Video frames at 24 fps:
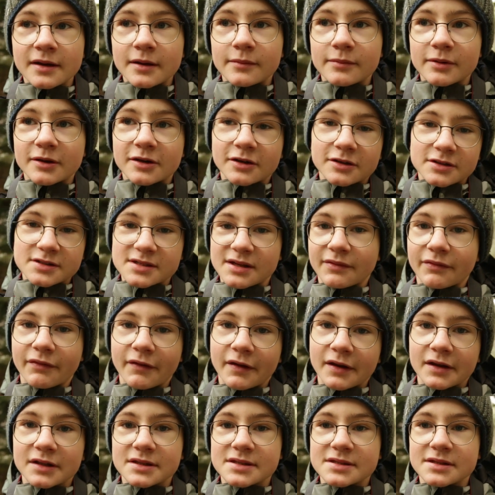because I
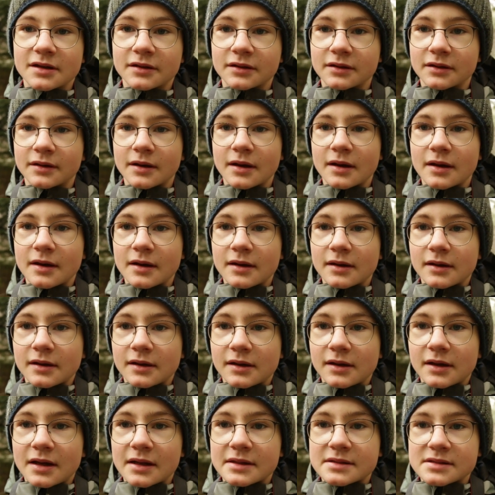think it's not
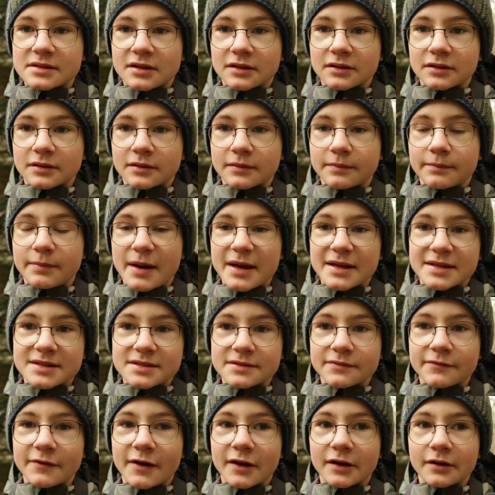a best
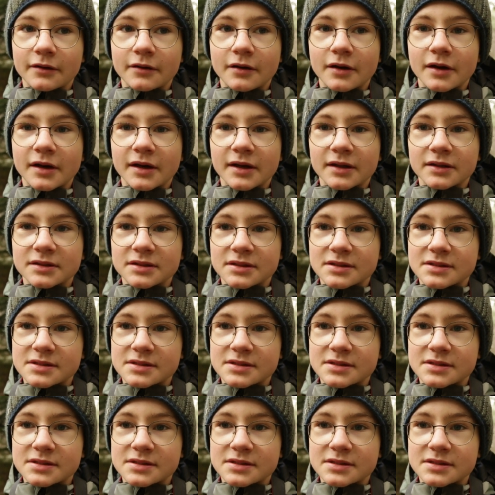weather, and